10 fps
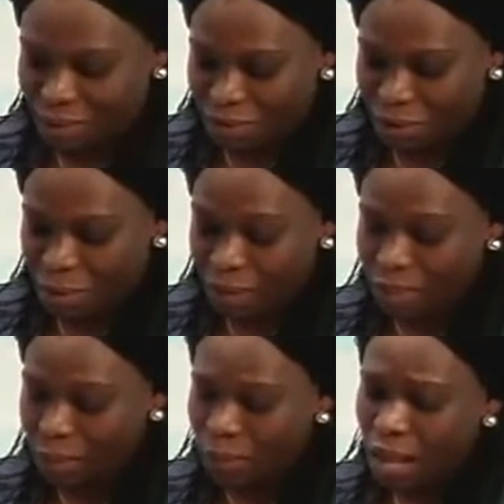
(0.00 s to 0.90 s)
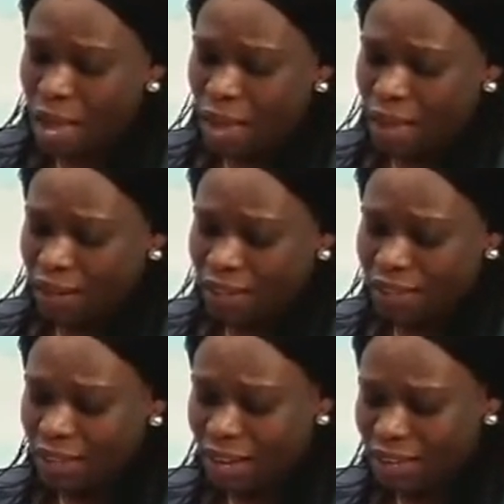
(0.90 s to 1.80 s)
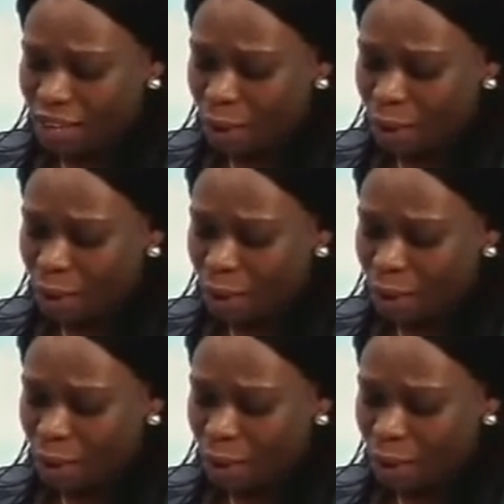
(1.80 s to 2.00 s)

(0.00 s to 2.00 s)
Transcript: you very much. Lady Nurse,